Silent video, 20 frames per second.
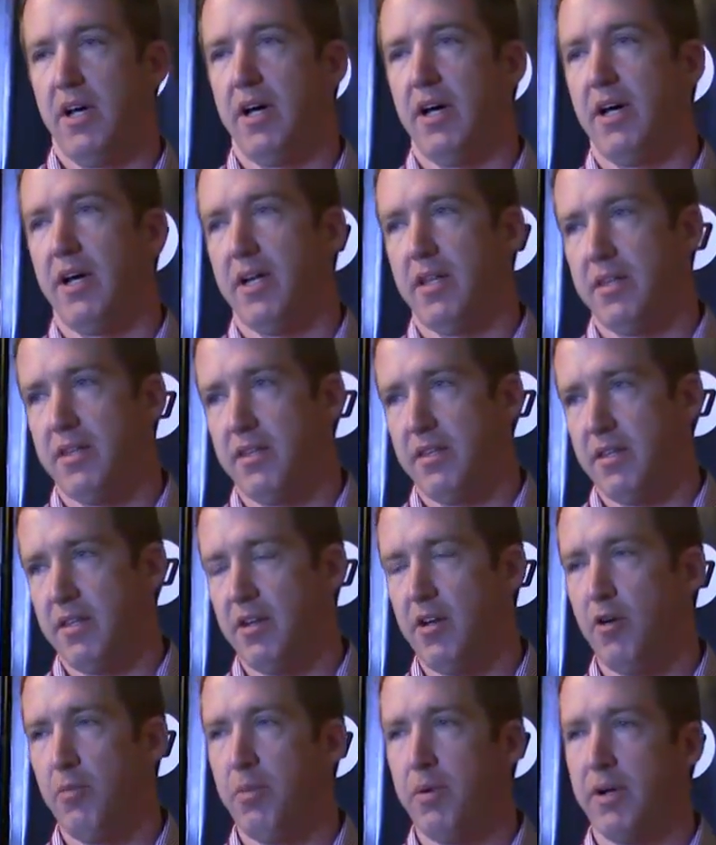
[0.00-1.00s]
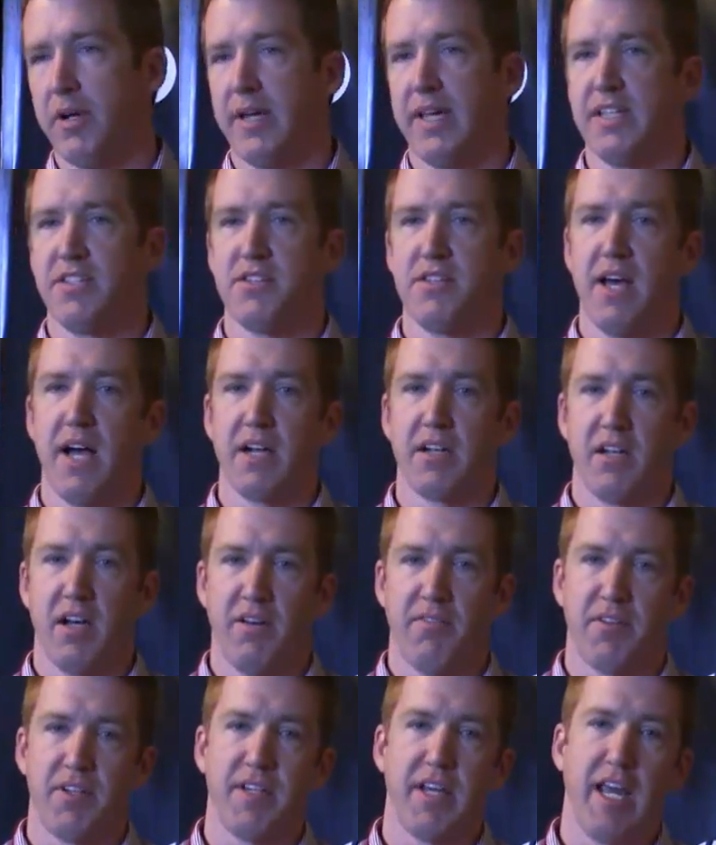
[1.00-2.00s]
uh, the notebook gets knocked
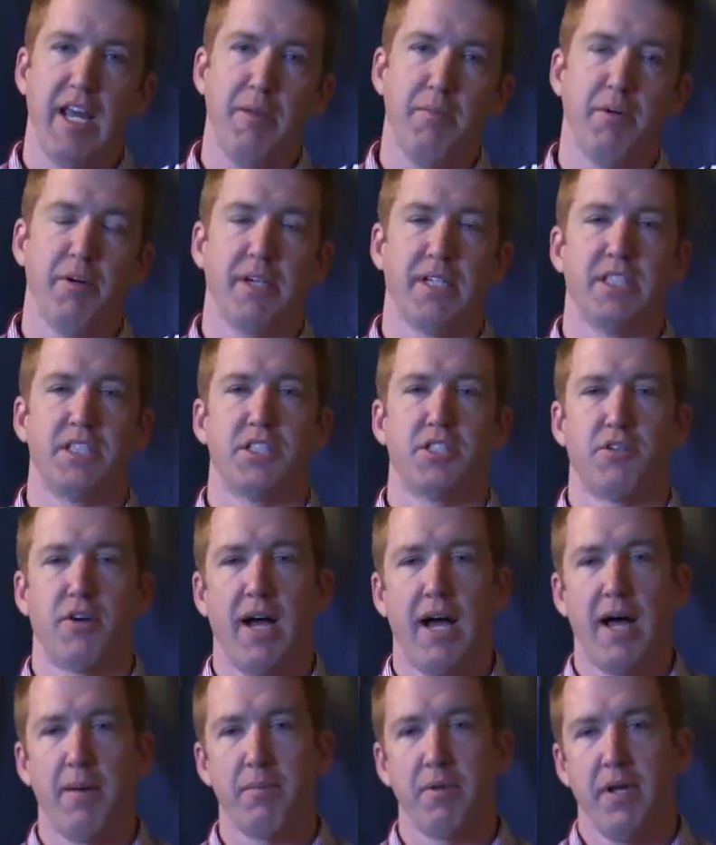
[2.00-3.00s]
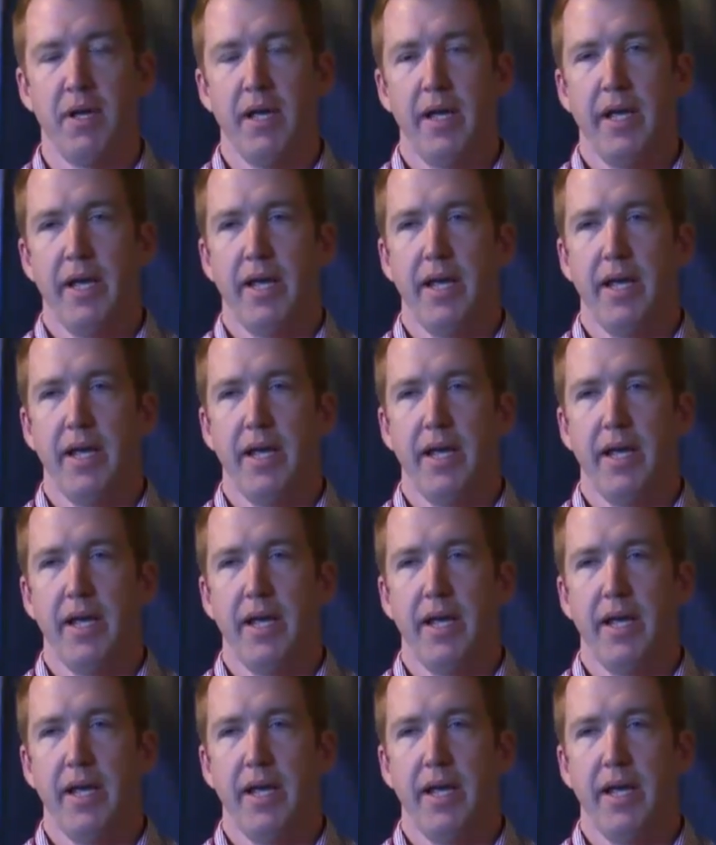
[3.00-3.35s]
off a table, gets dropped.